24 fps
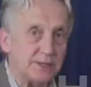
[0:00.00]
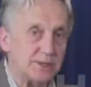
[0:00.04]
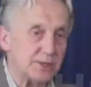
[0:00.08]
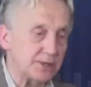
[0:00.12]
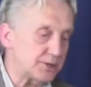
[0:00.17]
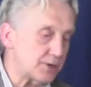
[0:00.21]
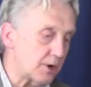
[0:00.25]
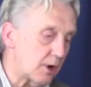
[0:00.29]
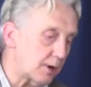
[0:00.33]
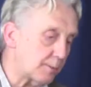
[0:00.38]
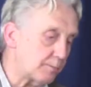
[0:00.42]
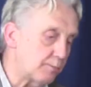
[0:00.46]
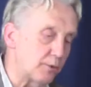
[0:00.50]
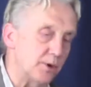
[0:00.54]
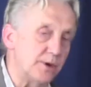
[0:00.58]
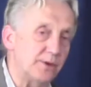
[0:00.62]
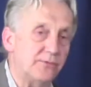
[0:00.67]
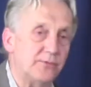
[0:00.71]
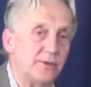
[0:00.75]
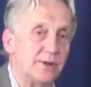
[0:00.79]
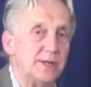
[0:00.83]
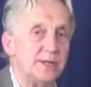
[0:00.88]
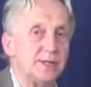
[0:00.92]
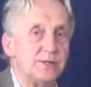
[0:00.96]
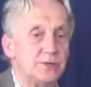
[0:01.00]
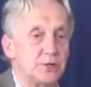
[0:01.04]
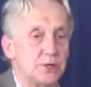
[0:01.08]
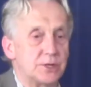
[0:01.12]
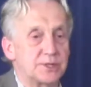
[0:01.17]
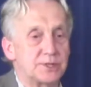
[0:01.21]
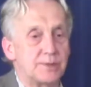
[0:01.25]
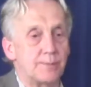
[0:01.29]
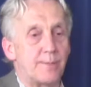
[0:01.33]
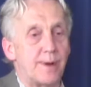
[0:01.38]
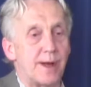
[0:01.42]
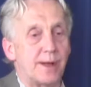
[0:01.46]
to talk briefly
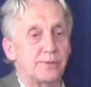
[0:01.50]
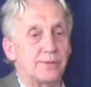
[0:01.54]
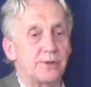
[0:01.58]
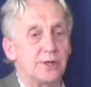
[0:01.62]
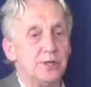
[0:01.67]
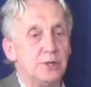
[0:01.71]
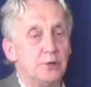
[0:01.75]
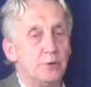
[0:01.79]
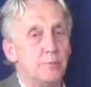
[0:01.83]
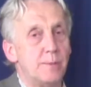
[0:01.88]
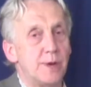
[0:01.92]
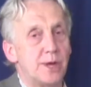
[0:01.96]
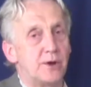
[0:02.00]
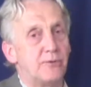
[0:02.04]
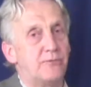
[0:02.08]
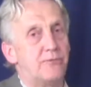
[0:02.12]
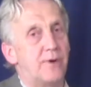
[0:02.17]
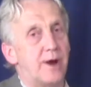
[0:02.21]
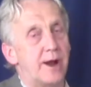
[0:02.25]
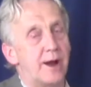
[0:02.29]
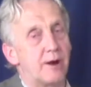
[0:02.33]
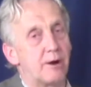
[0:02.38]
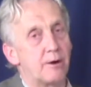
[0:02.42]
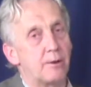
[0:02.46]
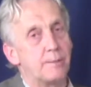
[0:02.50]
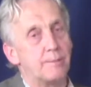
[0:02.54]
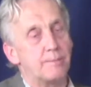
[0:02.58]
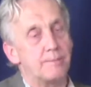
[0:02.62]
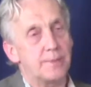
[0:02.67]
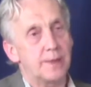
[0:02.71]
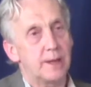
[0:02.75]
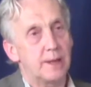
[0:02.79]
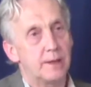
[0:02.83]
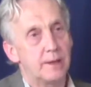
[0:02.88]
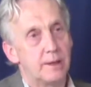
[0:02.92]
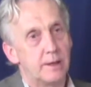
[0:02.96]
just about the humidifier.
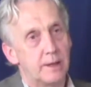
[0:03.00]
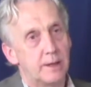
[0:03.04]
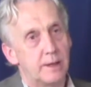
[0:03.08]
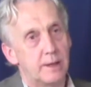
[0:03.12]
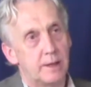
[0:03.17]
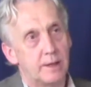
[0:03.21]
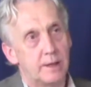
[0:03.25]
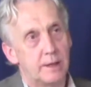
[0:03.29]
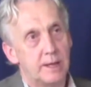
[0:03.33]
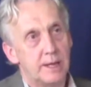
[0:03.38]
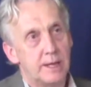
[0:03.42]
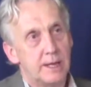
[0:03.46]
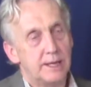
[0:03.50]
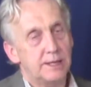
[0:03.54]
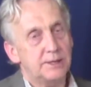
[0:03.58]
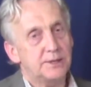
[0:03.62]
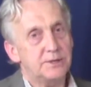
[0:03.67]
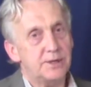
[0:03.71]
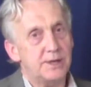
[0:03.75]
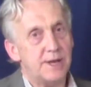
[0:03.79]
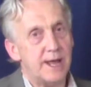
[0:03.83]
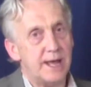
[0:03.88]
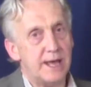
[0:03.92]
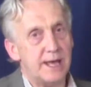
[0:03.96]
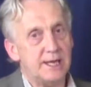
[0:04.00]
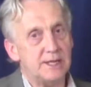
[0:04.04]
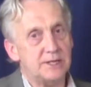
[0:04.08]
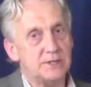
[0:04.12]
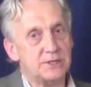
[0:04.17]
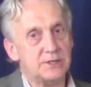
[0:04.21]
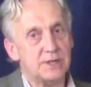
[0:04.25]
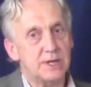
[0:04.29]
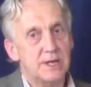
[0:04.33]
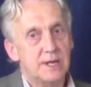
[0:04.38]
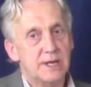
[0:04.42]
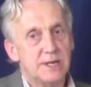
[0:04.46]
In
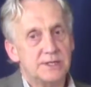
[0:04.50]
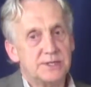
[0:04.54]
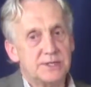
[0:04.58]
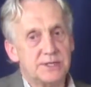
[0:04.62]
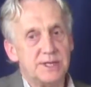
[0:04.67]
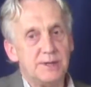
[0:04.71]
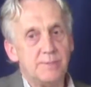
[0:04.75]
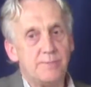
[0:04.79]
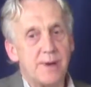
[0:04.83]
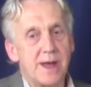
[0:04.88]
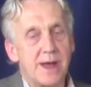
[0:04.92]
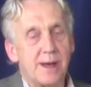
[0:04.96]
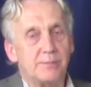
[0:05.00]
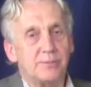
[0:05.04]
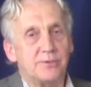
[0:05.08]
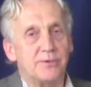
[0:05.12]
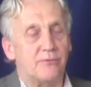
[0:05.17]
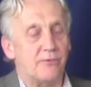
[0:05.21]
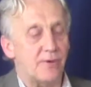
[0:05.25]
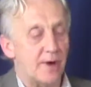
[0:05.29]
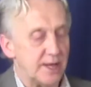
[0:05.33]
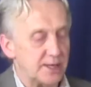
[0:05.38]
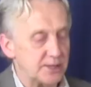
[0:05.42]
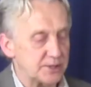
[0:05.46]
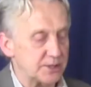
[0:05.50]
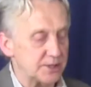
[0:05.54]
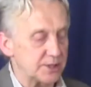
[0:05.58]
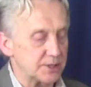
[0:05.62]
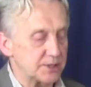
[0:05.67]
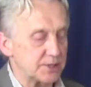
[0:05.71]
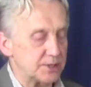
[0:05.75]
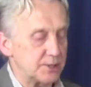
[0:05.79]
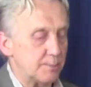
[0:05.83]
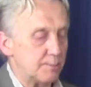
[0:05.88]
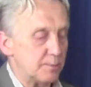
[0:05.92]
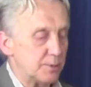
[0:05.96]
today's CPAP
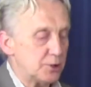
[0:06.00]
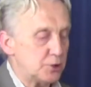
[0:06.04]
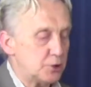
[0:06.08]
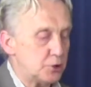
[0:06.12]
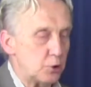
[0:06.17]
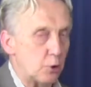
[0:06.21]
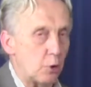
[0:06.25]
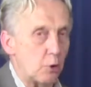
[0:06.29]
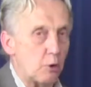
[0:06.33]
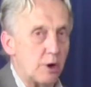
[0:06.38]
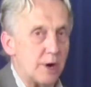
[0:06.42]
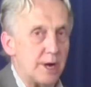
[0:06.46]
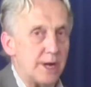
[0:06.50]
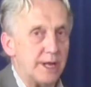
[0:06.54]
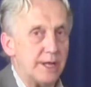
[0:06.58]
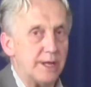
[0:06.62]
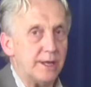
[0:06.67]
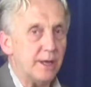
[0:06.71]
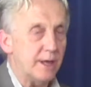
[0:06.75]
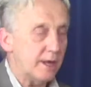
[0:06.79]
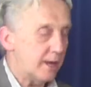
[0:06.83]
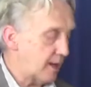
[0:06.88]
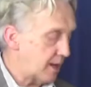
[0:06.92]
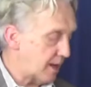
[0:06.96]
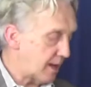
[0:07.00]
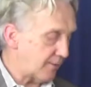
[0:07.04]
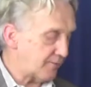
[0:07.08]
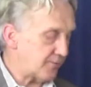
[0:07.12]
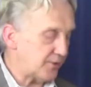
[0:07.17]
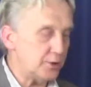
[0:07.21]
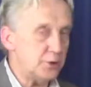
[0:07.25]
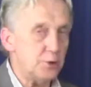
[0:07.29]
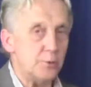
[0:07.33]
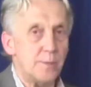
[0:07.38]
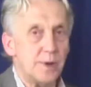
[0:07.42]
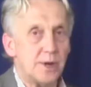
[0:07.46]
devices, the majority of
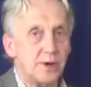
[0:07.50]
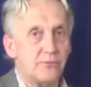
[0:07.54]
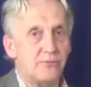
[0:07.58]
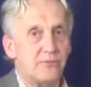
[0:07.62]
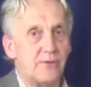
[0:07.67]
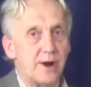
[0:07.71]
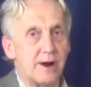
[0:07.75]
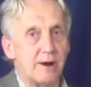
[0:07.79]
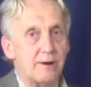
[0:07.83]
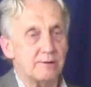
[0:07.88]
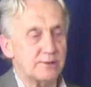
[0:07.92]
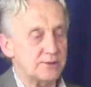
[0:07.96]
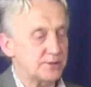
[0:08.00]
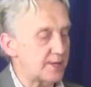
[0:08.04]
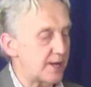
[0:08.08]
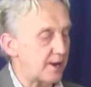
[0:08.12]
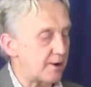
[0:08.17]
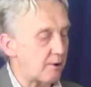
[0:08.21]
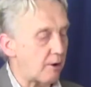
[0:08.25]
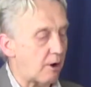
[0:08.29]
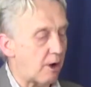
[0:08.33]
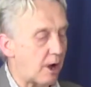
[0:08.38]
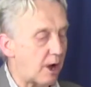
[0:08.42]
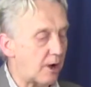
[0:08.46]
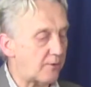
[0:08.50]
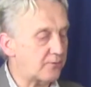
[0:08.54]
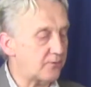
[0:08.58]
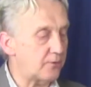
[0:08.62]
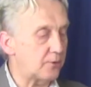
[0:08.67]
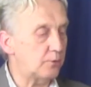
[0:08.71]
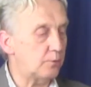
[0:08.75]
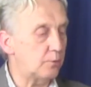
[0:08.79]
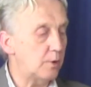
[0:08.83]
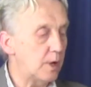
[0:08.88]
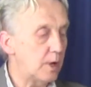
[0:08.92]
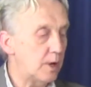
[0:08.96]
the humidifiers that are
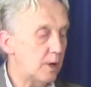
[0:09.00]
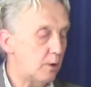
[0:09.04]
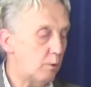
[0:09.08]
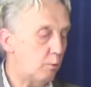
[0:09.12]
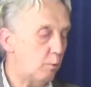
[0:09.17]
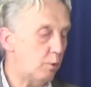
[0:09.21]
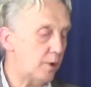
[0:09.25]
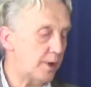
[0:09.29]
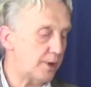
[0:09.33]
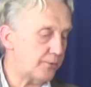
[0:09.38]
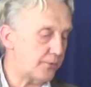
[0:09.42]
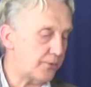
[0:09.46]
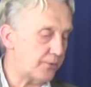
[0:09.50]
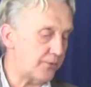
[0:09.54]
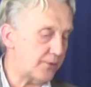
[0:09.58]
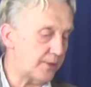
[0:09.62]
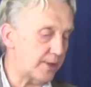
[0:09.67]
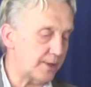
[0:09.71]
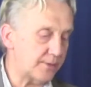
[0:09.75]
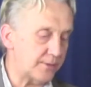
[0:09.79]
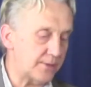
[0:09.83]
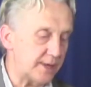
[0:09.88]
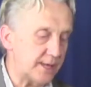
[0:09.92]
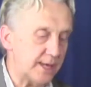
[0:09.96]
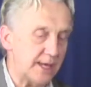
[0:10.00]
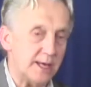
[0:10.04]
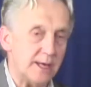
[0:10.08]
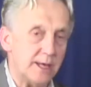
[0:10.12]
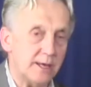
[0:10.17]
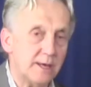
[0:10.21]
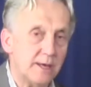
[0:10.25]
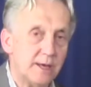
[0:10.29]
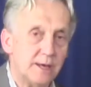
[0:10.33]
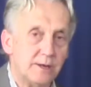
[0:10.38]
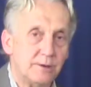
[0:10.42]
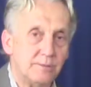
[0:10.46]
offered with
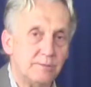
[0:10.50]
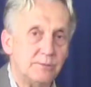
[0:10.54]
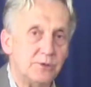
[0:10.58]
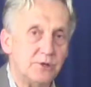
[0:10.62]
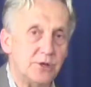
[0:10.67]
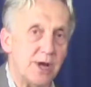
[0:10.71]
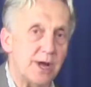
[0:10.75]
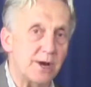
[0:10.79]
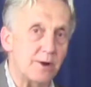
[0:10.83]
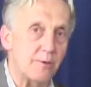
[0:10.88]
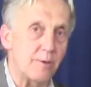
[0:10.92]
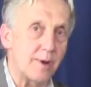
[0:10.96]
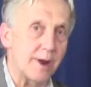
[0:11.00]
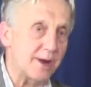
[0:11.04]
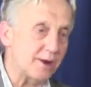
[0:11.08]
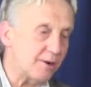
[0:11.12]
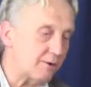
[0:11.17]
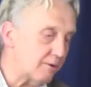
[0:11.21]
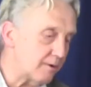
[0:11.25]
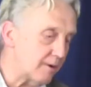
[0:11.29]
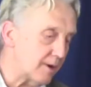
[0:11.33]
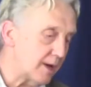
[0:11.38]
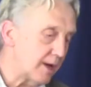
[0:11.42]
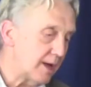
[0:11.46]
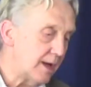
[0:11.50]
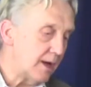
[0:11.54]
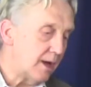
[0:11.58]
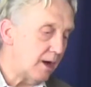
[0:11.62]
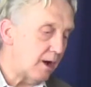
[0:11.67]
the generator